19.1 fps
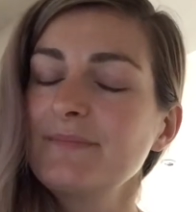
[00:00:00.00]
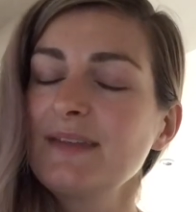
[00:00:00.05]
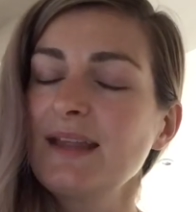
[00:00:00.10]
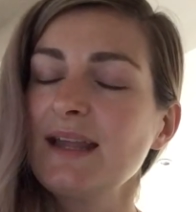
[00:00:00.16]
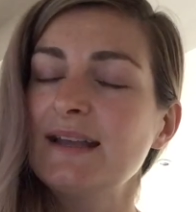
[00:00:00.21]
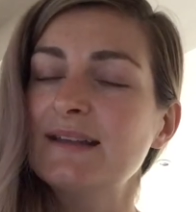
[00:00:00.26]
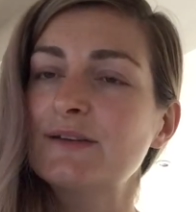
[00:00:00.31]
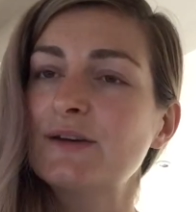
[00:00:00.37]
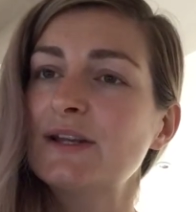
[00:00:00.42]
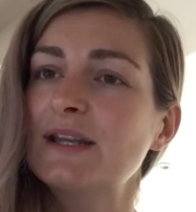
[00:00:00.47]

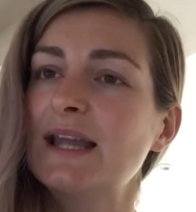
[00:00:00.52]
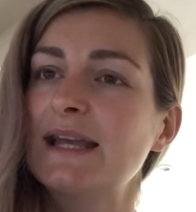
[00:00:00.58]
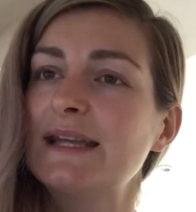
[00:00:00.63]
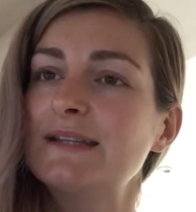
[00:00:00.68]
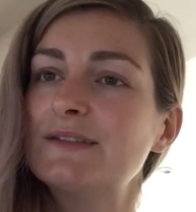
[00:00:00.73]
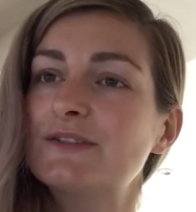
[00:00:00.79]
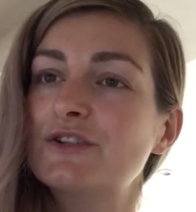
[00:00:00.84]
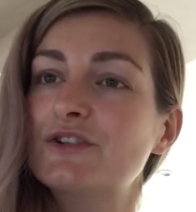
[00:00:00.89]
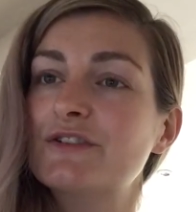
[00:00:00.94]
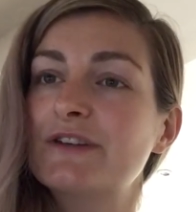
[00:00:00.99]
is I'd like you
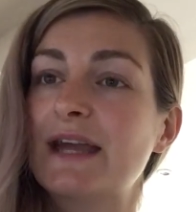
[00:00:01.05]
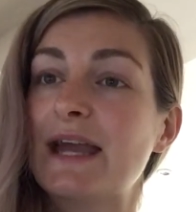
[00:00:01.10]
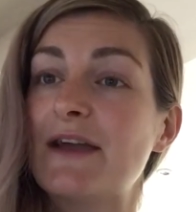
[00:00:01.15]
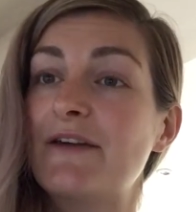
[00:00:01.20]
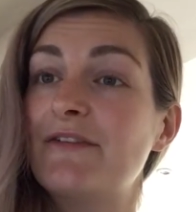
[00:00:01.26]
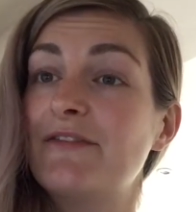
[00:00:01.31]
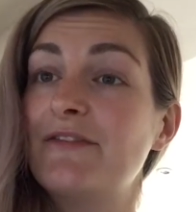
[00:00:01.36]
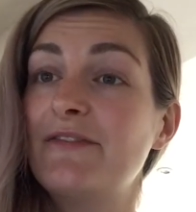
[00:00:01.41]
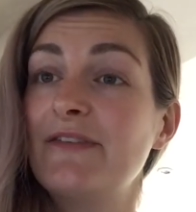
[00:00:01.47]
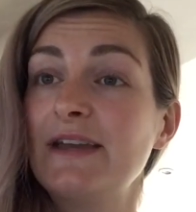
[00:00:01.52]
to create a
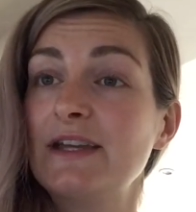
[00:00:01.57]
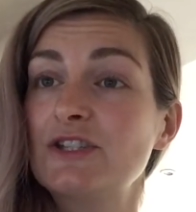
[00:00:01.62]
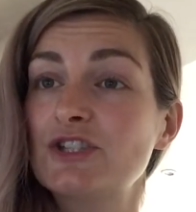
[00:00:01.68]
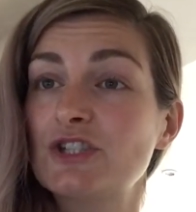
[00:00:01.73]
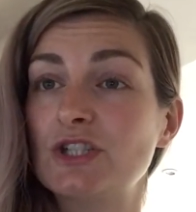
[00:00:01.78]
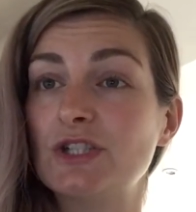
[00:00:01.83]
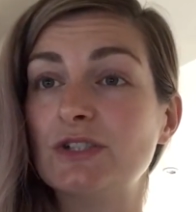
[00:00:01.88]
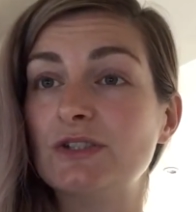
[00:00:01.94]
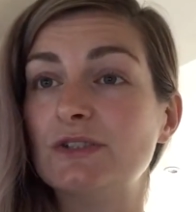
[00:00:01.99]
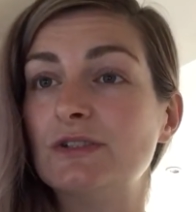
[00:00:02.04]

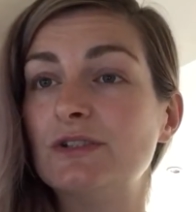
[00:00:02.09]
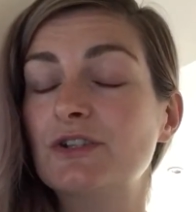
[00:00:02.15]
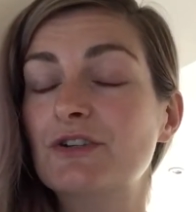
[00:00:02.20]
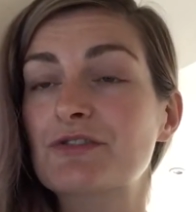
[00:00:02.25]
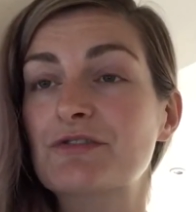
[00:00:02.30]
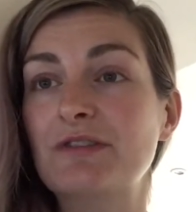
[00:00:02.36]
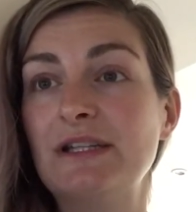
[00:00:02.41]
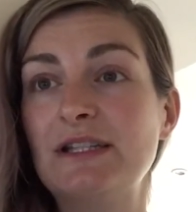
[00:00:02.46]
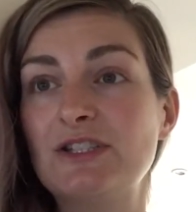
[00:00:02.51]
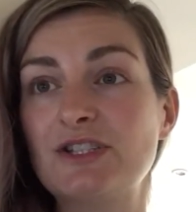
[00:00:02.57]
fictional
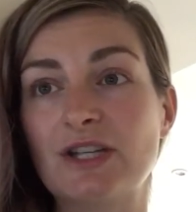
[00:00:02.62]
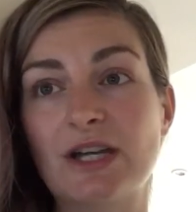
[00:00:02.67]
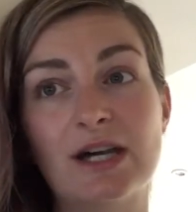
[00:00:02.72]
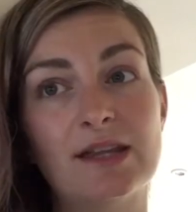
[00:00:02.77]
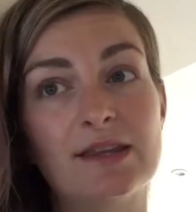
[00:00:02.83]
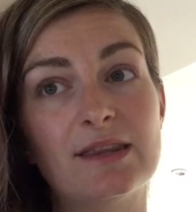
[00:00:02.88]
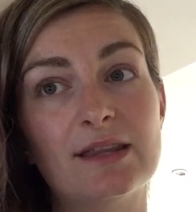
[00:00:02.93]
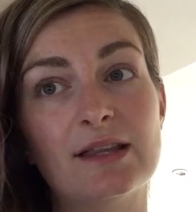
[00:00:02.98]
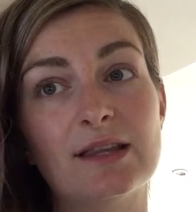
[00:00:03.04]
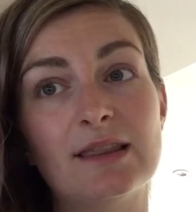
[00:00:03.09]

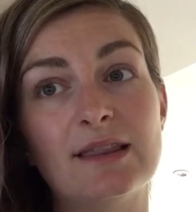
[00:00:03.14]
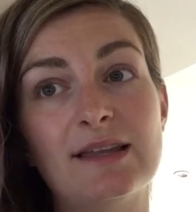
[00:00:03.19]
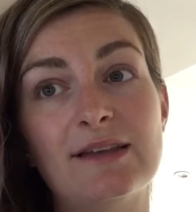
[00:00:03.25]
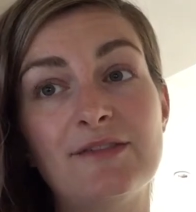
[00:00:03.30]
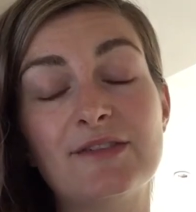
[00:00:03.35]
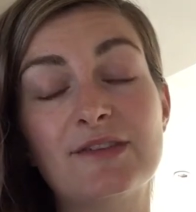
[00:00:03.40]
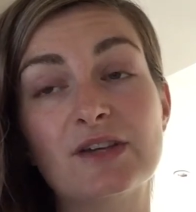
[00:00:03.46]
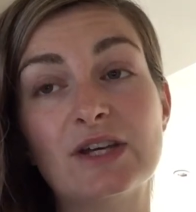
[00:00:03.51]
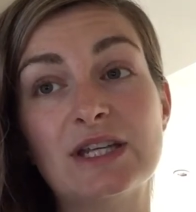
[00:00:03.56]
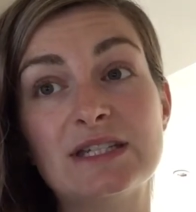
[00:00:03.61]
creature that
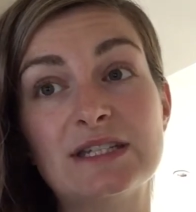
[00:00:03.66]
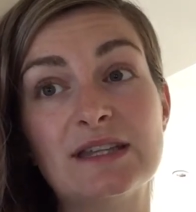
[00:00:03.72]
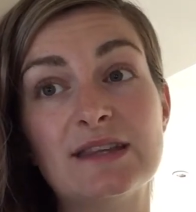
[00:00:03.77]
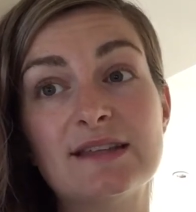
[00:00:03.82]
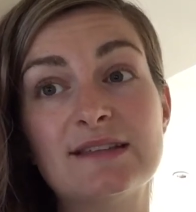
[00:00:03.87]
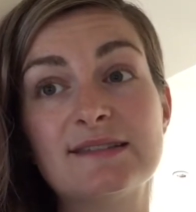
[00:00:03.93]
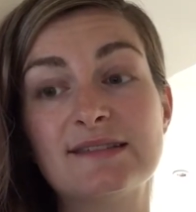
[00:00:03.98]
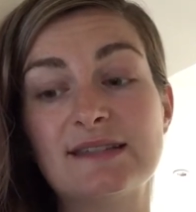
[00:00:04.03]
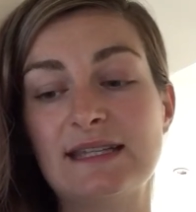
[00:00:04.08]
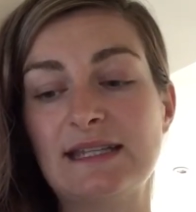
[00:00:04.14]
lives under the
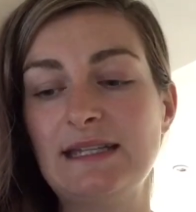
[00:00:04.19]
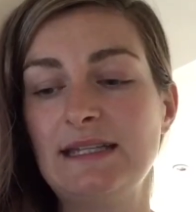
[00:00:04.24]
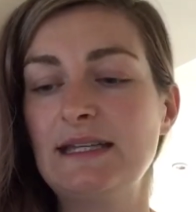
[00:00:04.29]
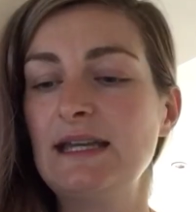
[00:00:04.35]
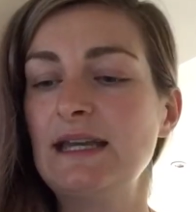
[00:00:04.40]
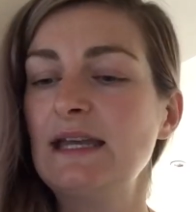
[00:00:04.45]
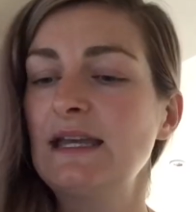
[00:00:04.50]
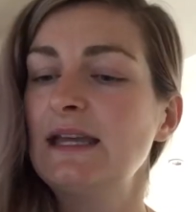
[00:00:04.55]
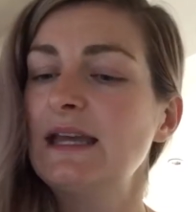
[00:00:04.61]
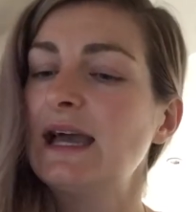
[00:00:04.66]
sea,
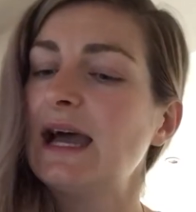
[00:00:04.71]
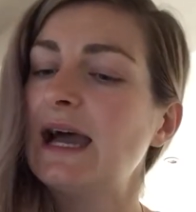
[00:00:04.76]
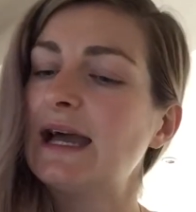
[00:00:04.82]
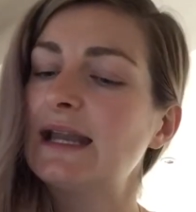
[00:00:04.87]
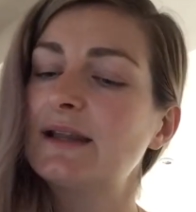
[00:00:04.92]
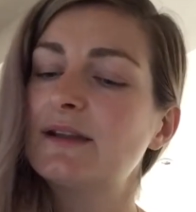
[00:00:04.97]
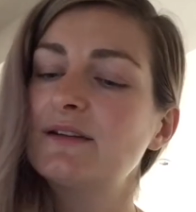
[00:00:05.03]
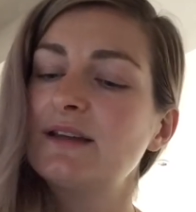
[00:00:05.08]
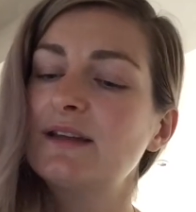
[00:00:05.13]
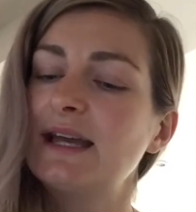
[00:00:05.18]
and
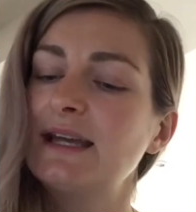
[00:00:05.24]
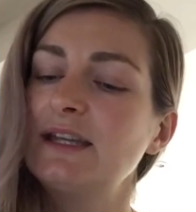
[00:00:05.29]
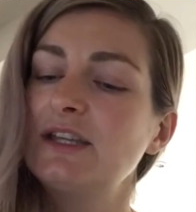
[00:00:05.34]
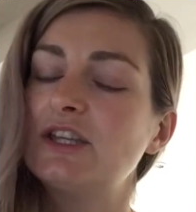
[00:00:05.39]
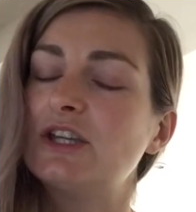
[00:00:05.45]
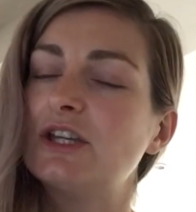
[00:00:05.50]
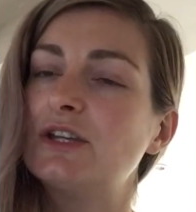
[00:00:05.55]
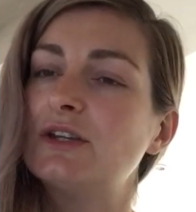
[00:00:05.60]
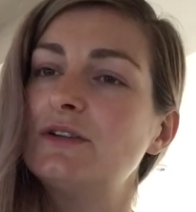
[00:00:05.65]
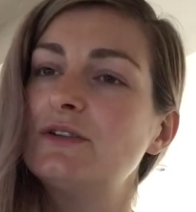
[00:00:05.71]
I would like
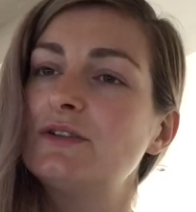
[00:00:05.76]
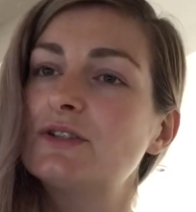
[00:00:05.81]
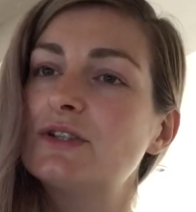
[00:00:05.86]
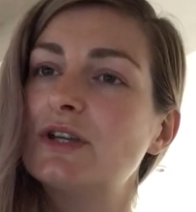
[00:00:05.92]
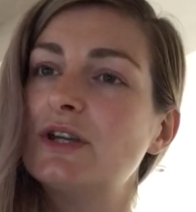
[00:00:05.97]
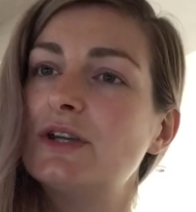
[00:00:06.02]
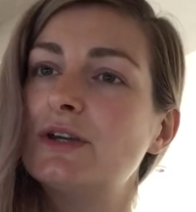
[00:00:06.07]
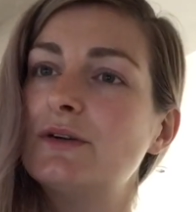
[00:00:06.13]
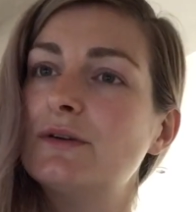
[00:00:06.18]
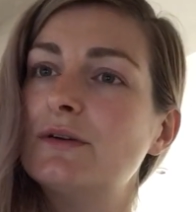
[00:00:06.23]
you
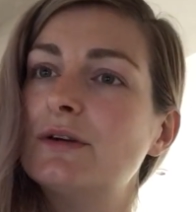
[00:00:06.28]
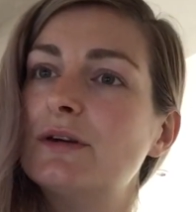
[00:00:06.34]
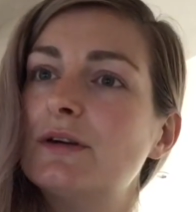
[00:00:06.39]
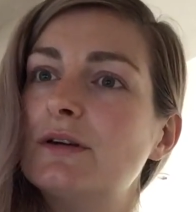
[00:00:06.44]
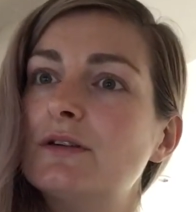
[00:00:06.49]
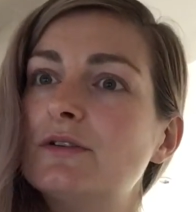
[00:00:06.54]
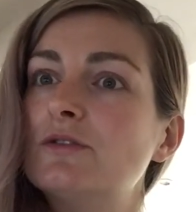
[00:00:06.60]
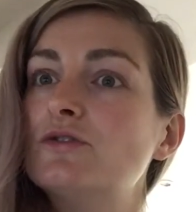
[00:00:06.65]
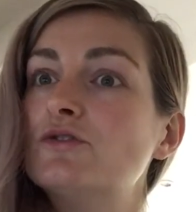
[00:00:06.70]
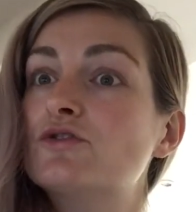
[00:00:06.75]
to
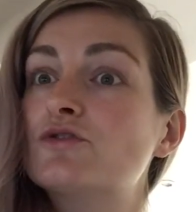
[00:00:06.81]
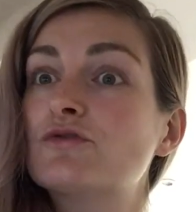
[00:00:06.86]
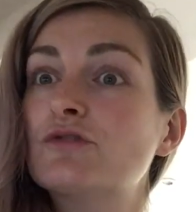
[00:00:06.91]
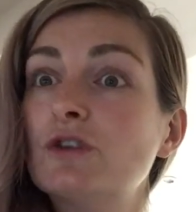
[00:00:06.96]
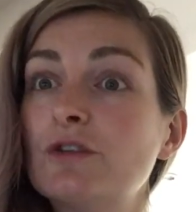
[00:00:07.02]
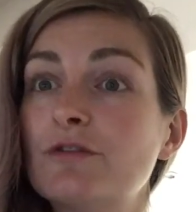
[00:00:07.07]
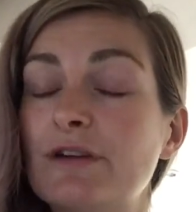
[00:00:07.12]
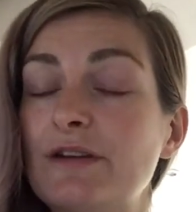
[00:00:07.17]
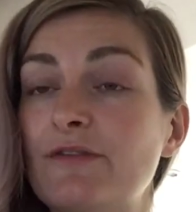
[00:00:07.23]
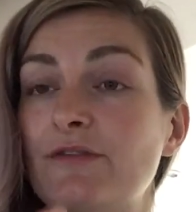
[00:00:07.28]

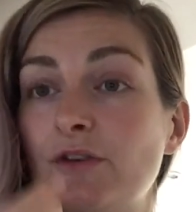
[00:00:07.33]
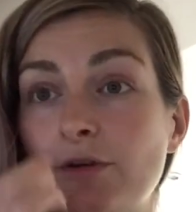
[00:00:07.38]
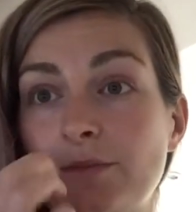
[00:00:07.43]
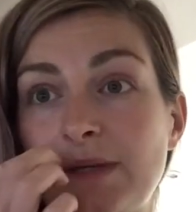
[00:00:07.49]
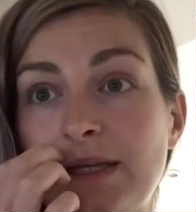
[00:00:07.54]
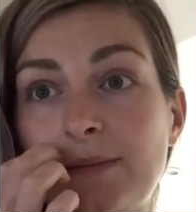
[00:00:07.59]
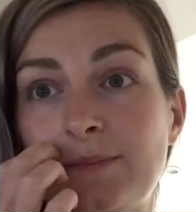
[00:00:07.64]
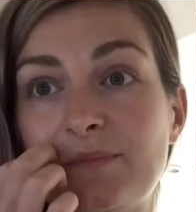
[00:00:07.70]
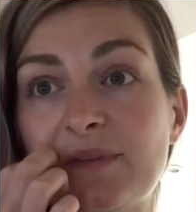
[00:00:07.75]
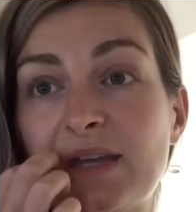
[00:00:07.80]
draw it for
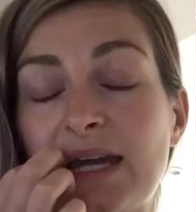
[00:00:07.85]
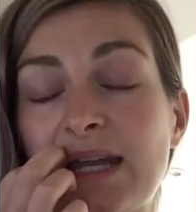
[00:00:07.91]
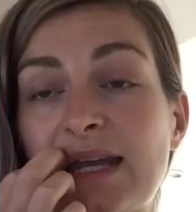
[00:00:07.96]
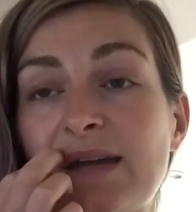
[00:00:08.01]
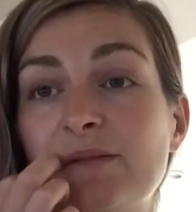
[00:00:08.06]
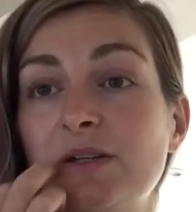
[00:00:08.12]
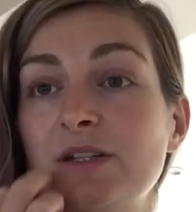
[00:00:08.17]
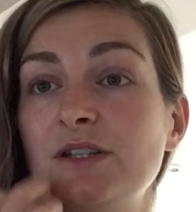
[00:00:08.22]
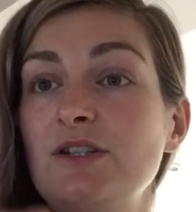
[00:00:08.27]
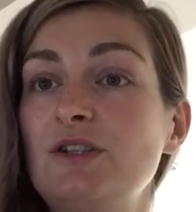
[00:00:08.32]
me, and I
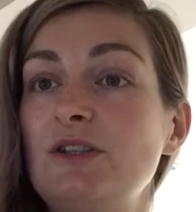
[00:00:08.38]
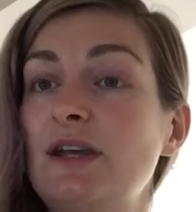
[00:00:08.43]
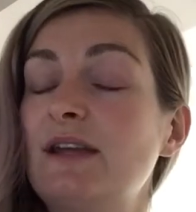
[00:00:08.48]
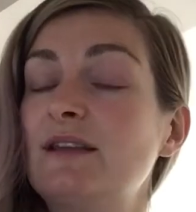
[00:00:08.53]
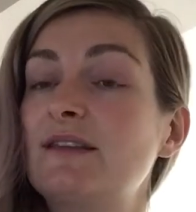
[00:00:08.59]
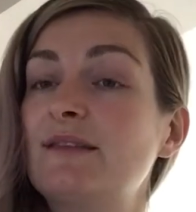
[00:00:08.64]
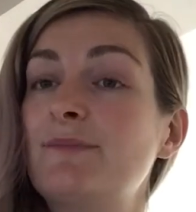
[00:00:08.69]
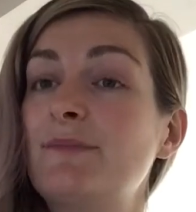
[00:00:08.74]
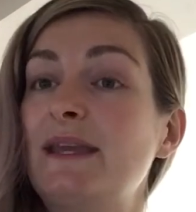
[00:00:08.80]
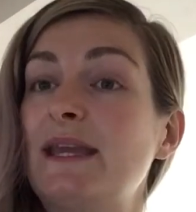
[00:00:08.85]
want it
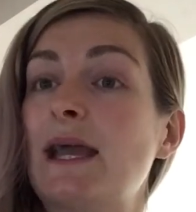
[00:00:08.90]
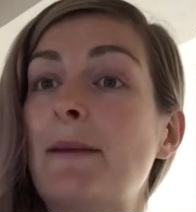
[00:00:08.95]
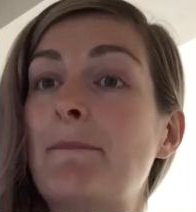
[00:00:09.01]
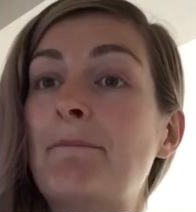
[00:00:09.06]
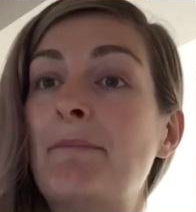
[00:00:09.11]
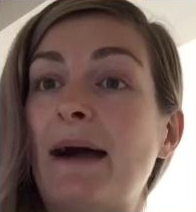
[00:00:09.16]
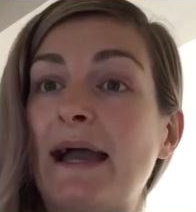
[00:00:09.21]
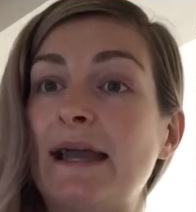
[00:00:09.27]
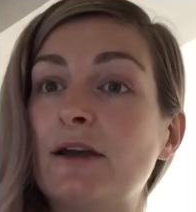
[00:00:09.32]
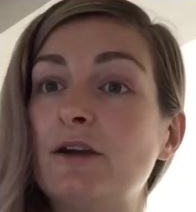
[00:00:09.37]
to be a
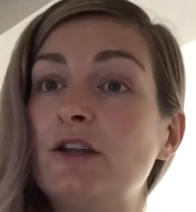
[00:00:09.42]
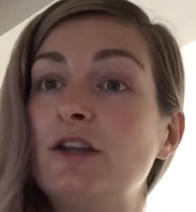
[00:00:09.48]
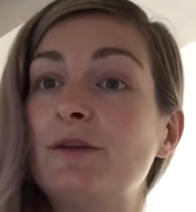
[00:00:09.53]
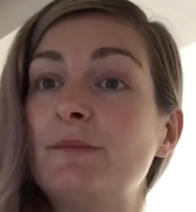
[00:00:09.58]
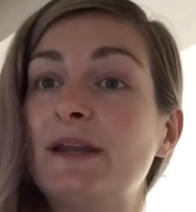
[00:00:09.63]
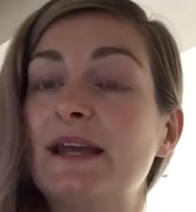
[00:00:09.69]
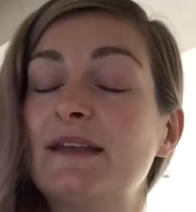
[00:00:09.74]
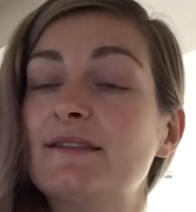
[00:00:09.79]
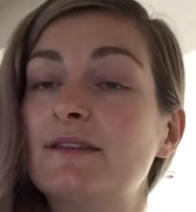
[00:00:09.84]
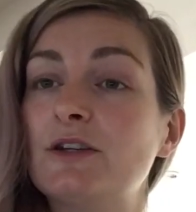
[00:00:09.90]

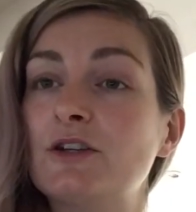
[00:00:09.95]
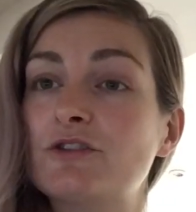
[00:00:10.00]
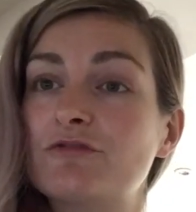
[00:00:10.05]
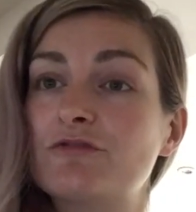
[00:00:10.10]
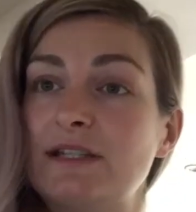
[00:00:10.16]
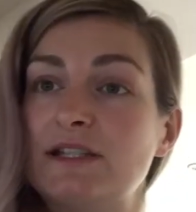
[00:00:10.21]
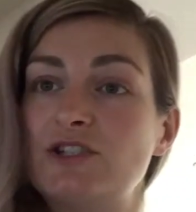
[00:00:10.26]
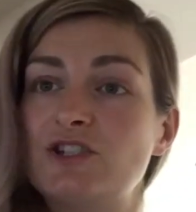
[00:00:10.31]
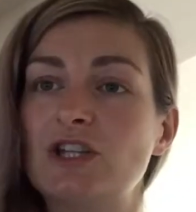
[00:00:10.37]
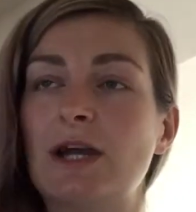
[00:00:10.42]
bioluminescent
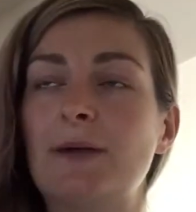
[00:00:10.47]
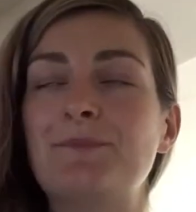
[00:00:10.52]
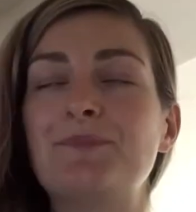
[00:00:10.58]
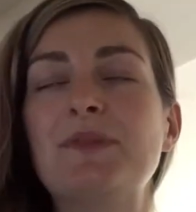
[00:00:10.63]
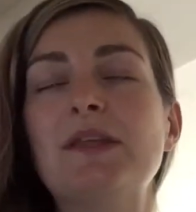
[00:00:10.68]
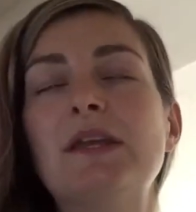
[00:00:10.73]
creature.